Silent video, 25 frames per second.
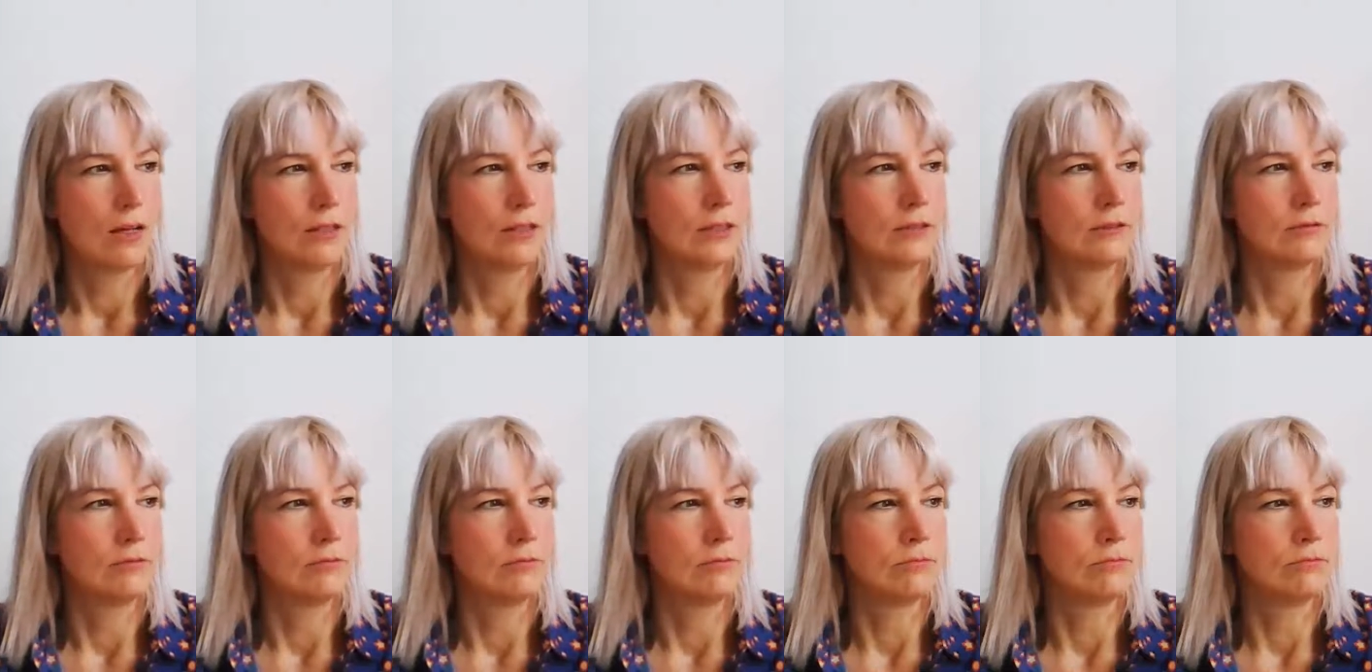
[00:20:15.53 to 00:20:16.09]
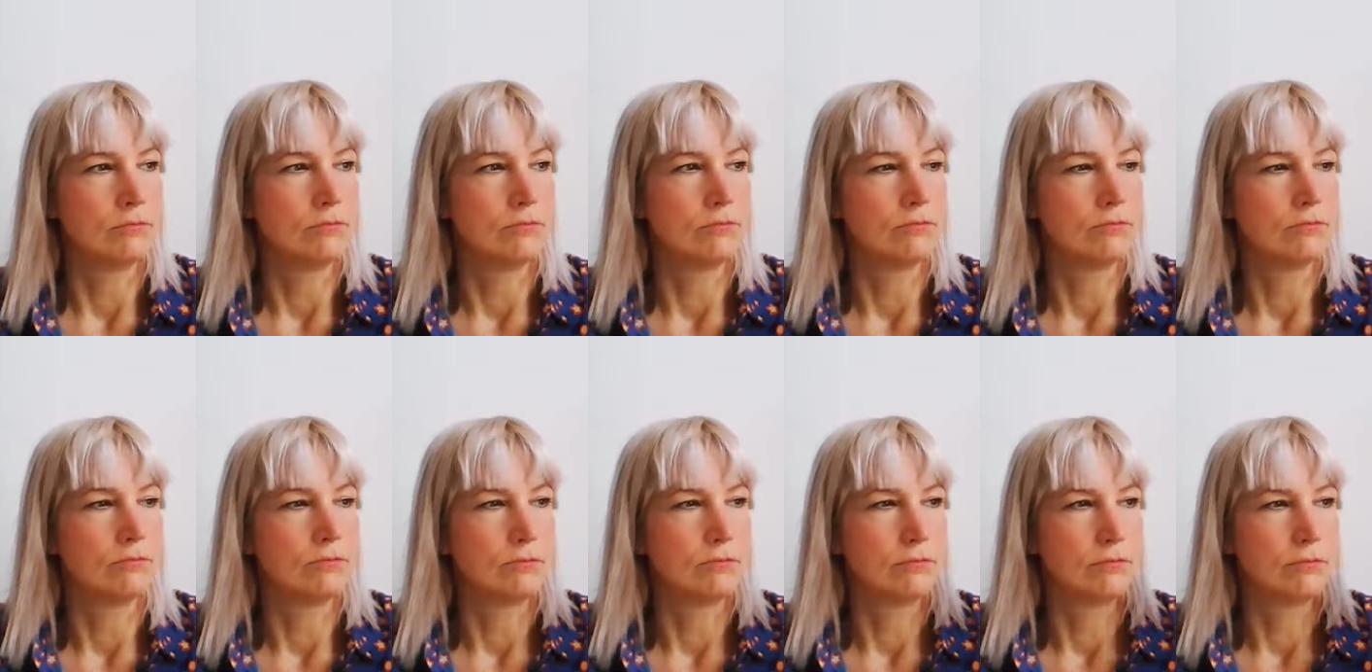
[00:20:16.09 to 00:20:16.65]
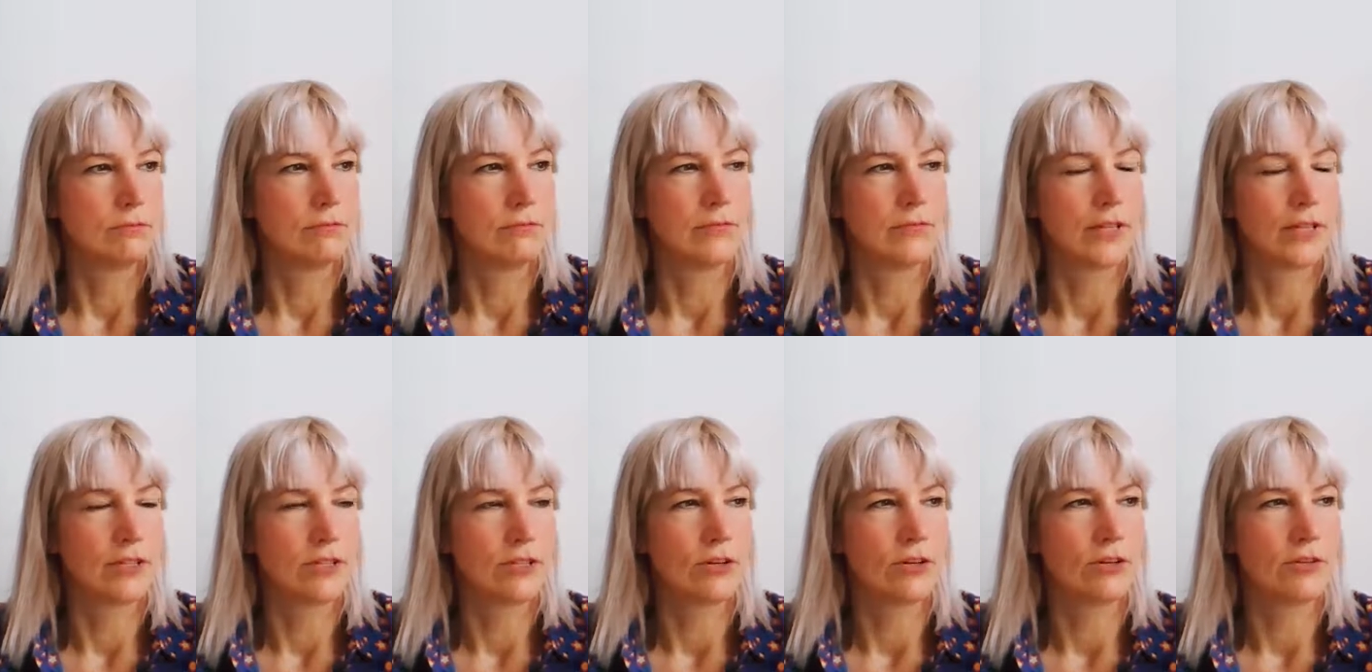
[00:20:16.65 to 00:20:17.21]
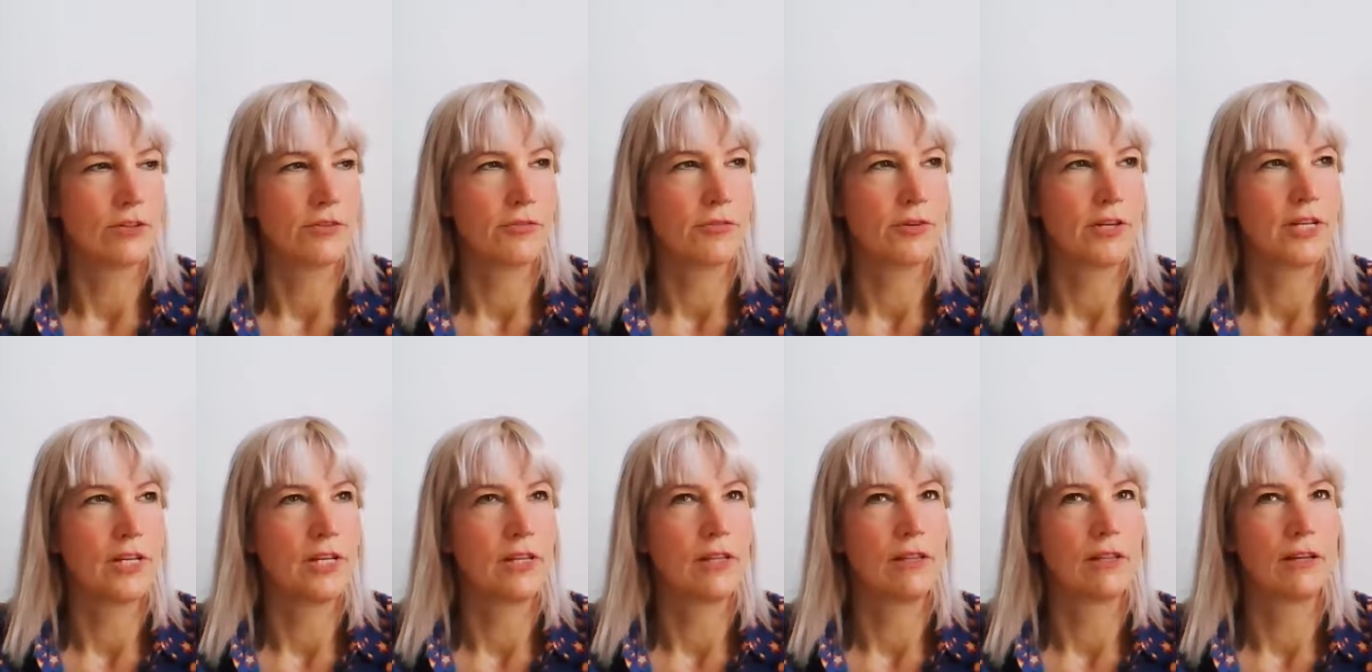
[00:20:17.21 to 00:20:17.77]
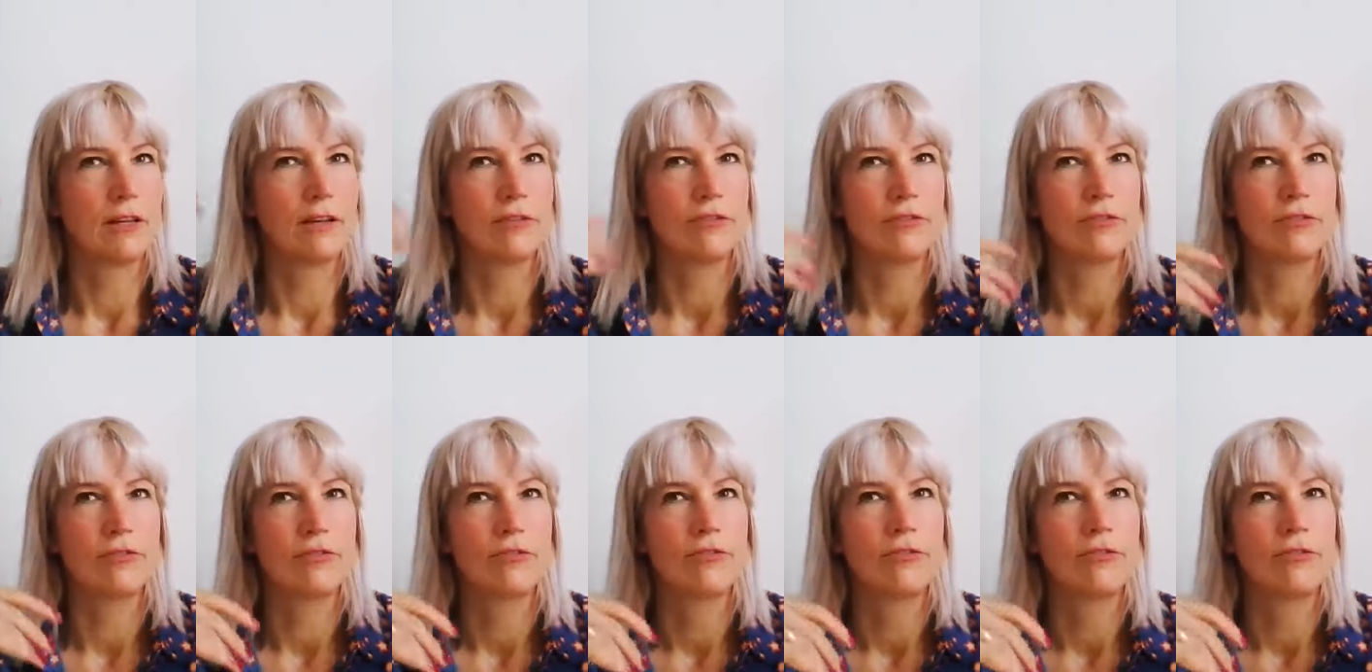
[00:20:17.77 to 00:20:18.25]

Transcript: Um, that's our 3D life.